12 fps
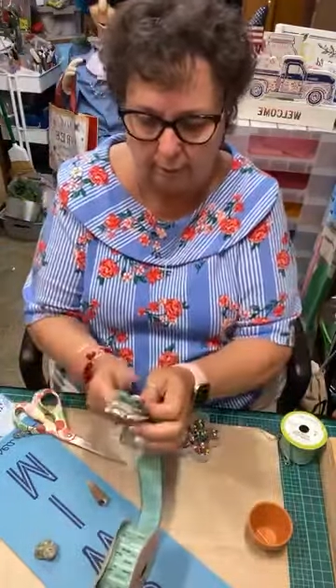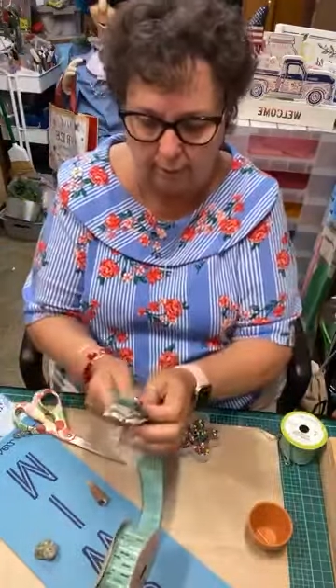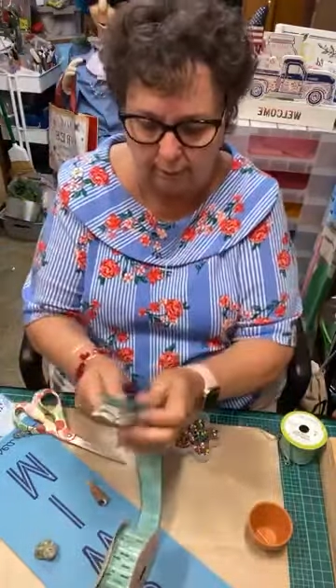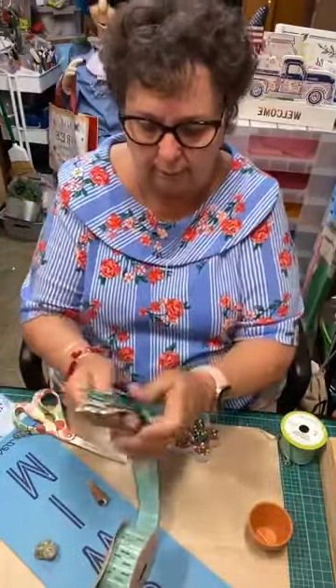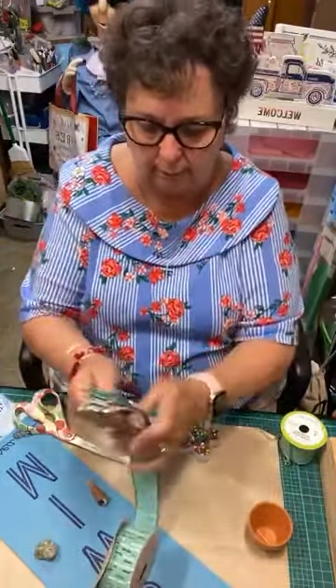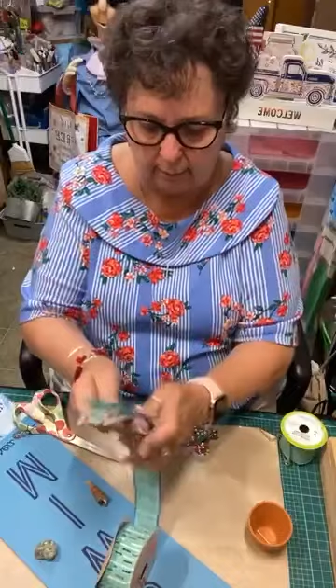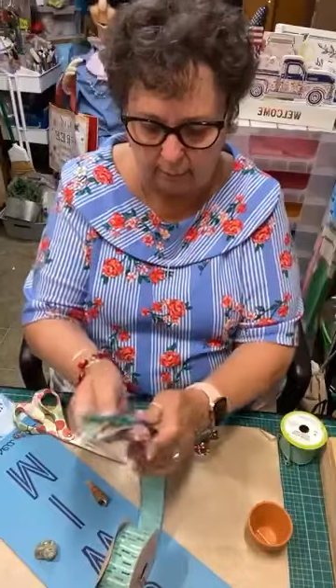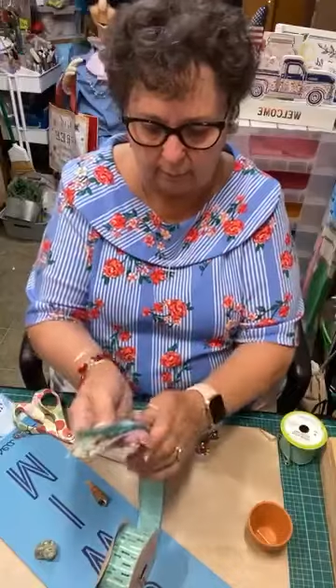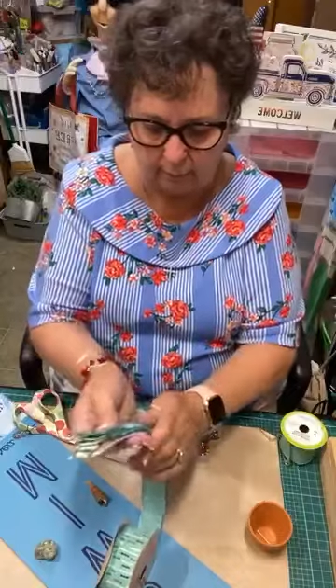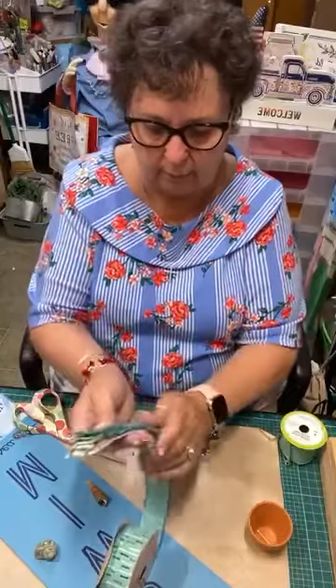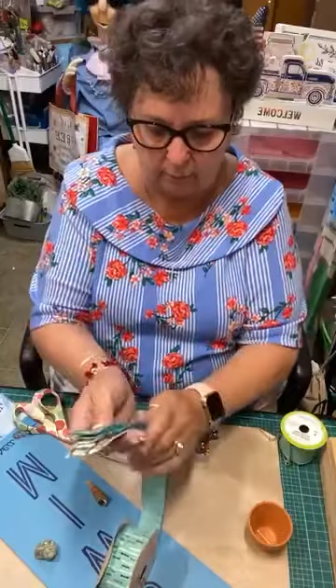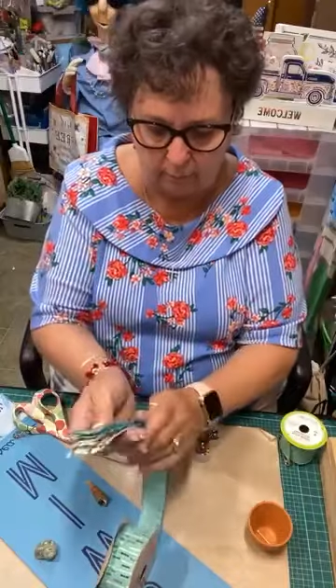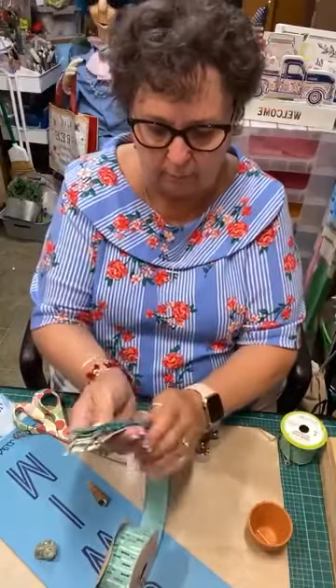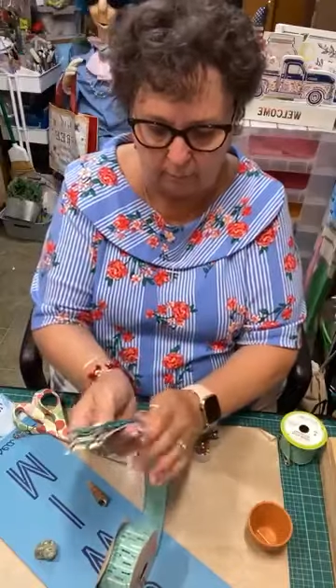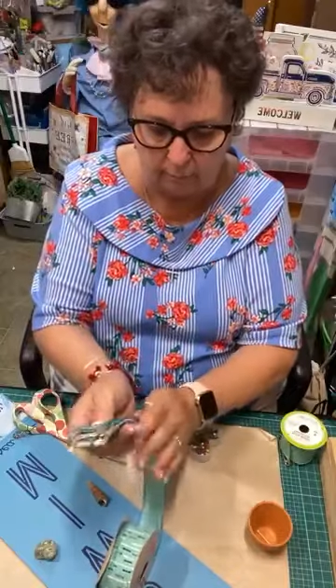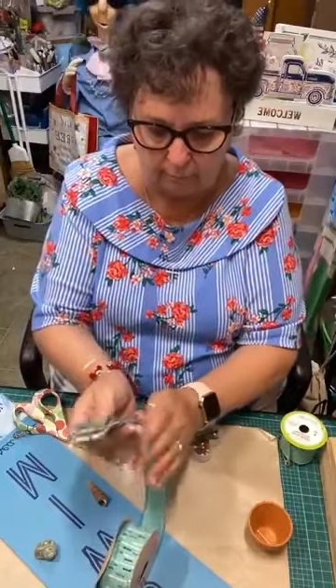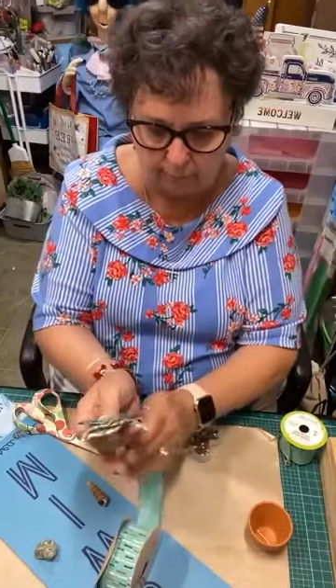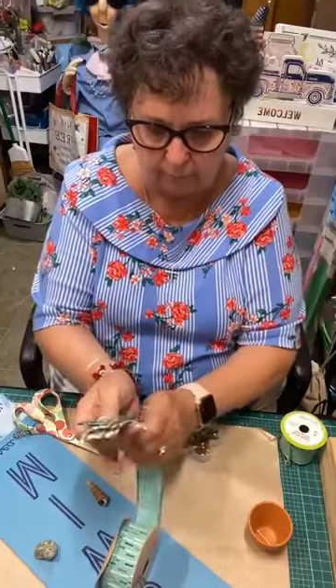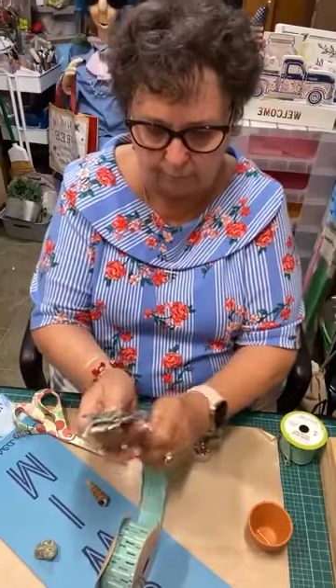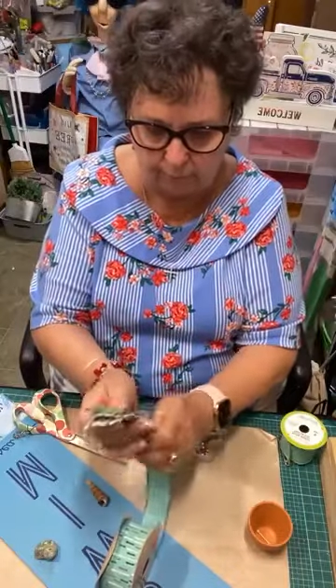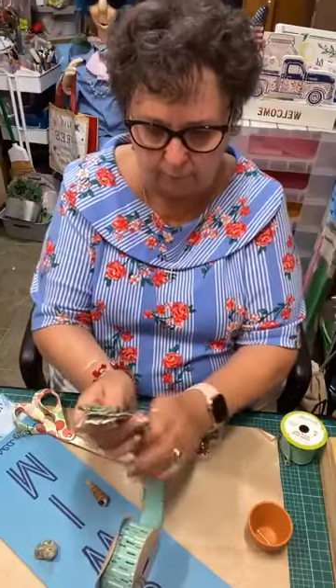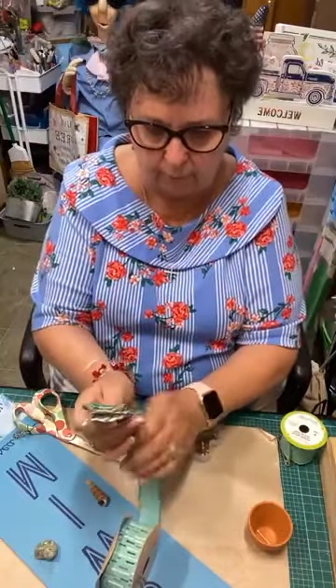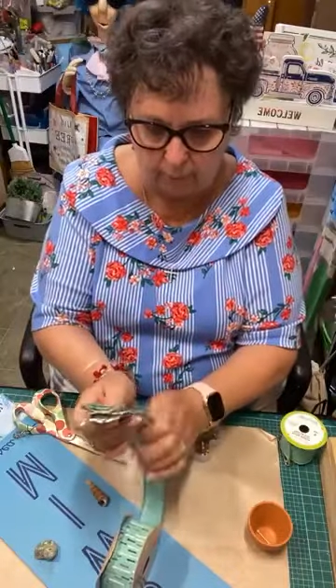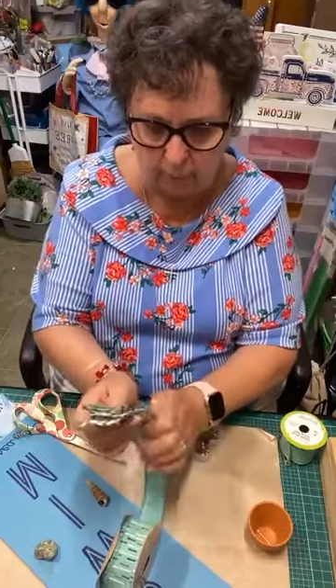and
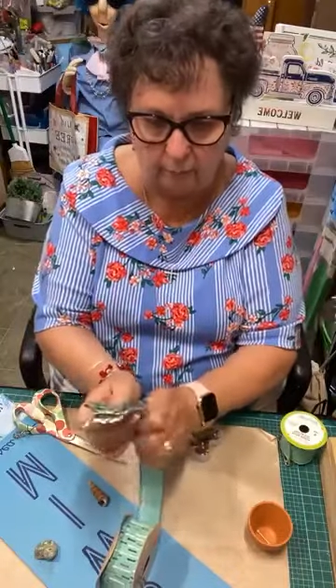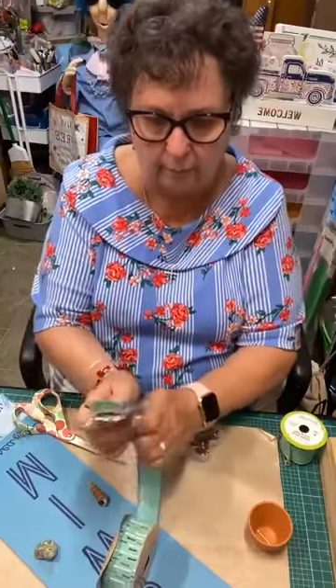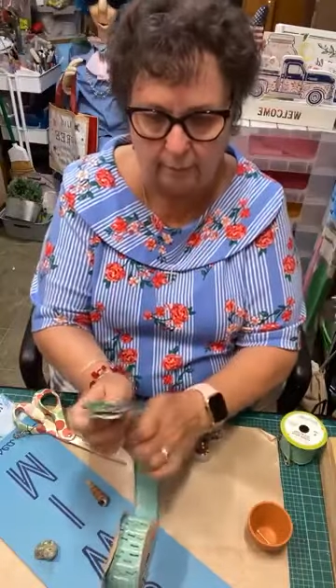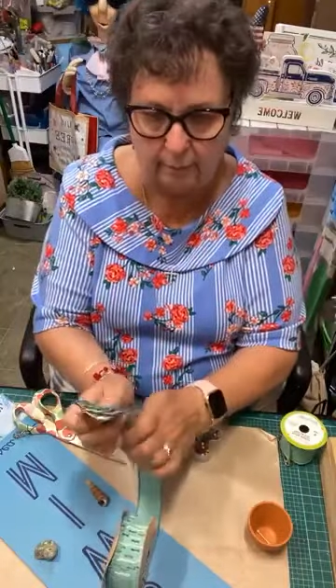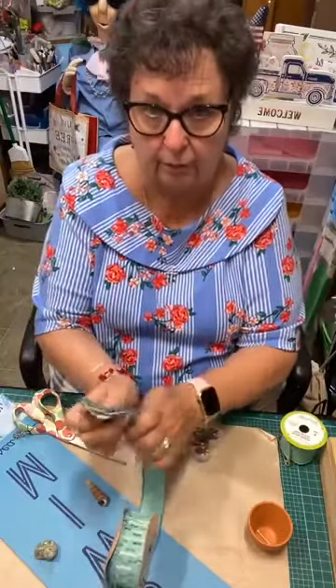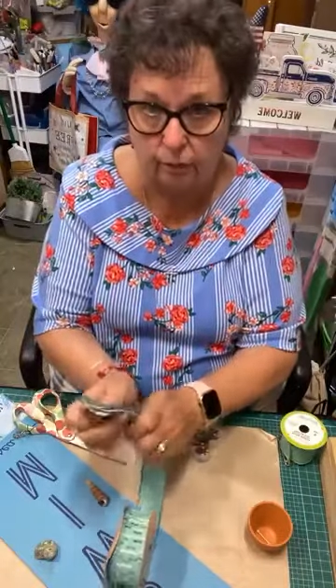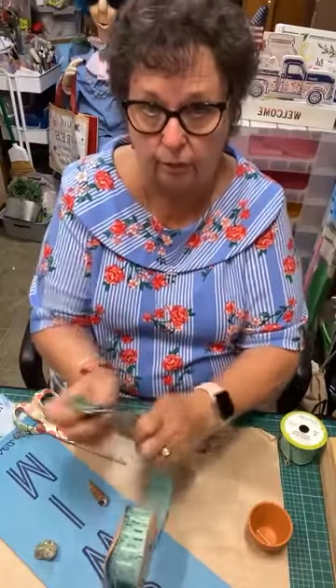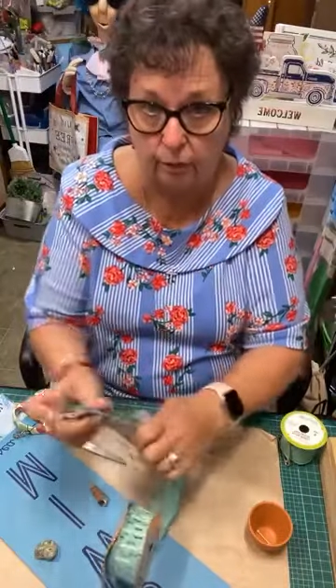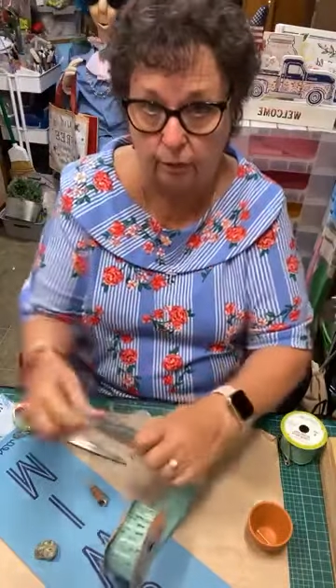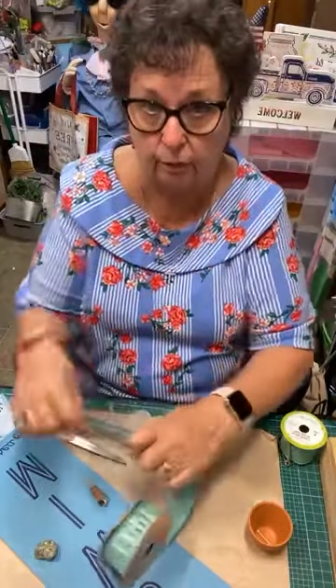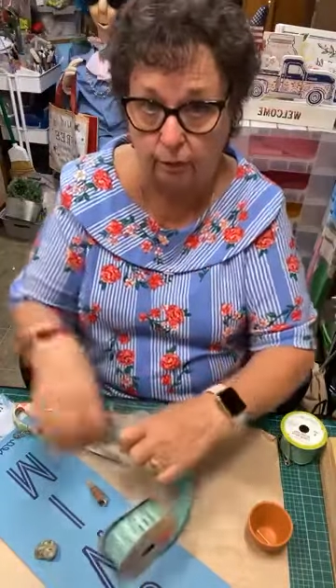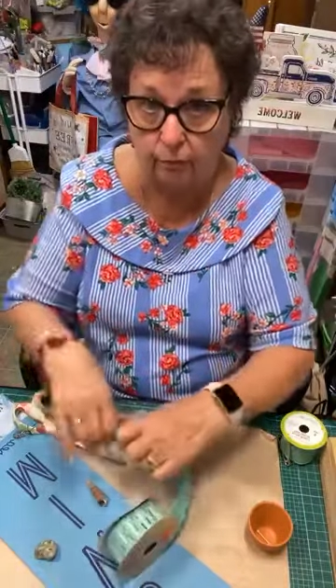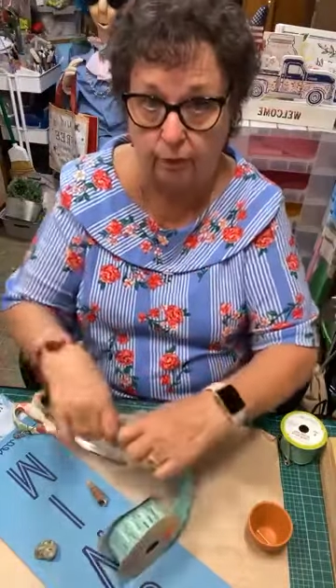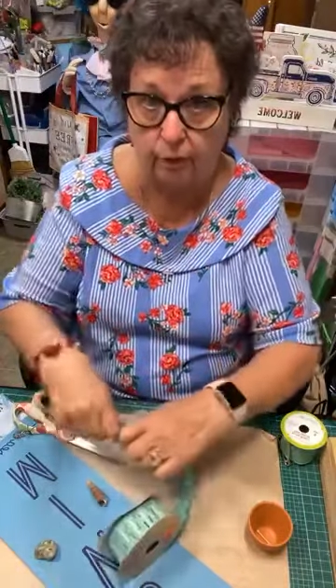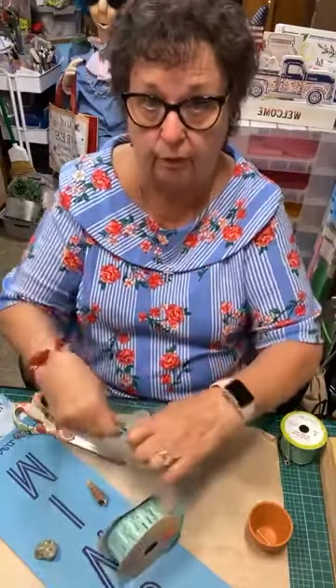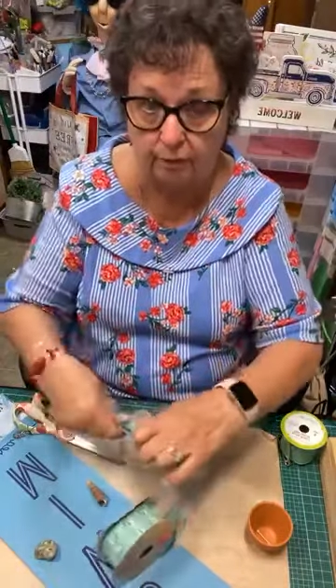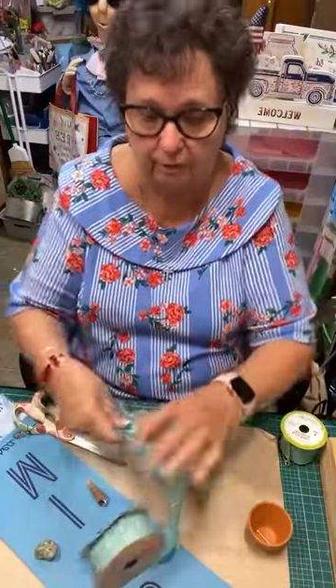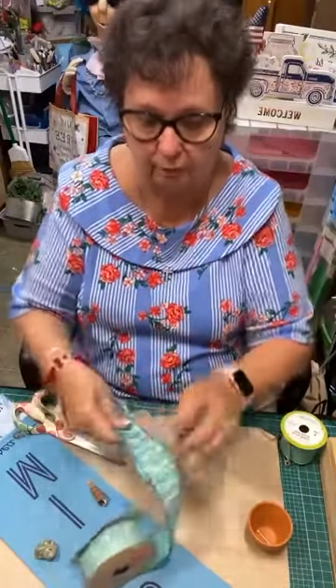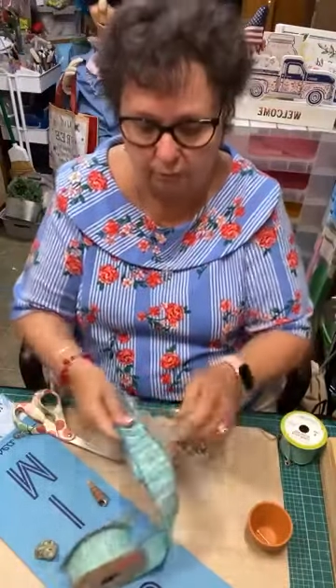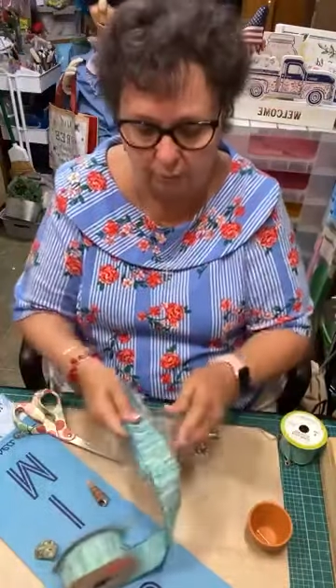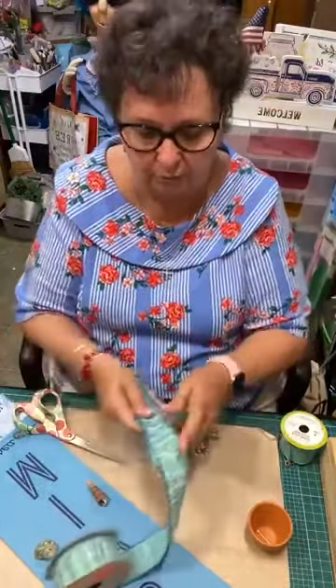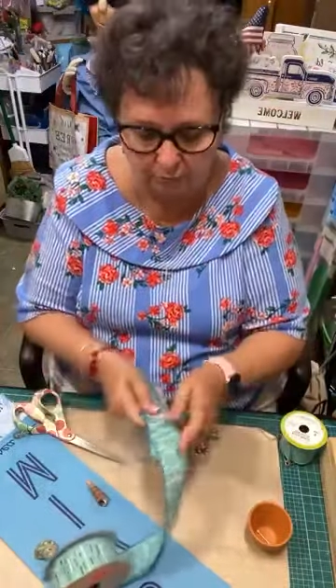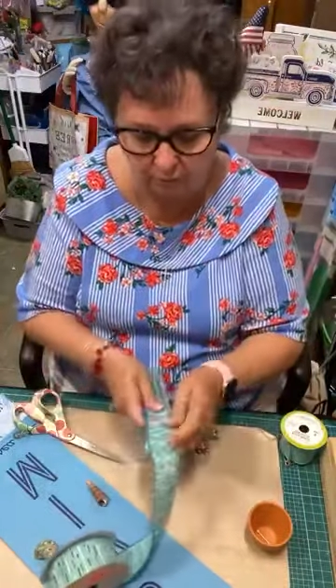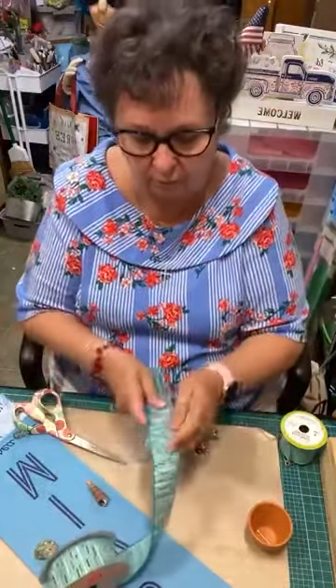I'm the secretary of our
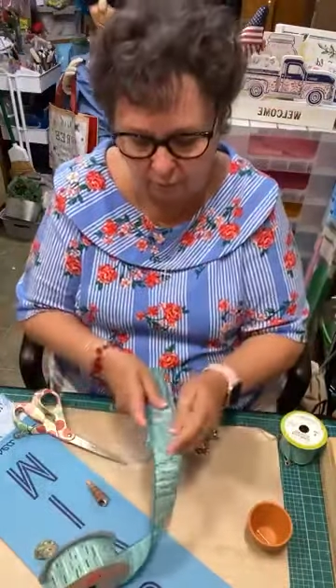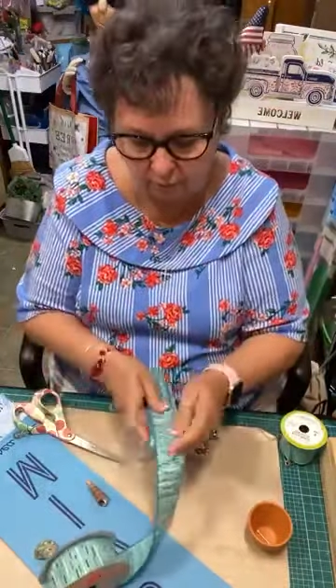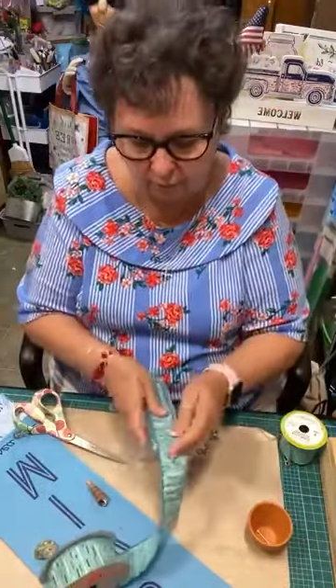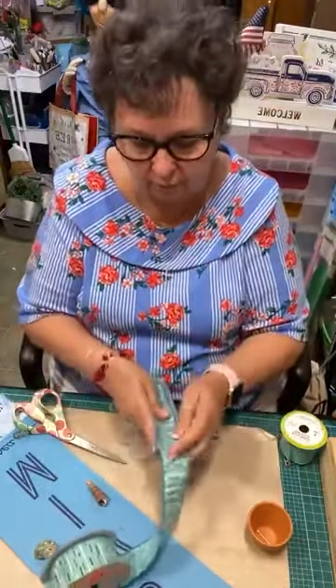auxiliary, so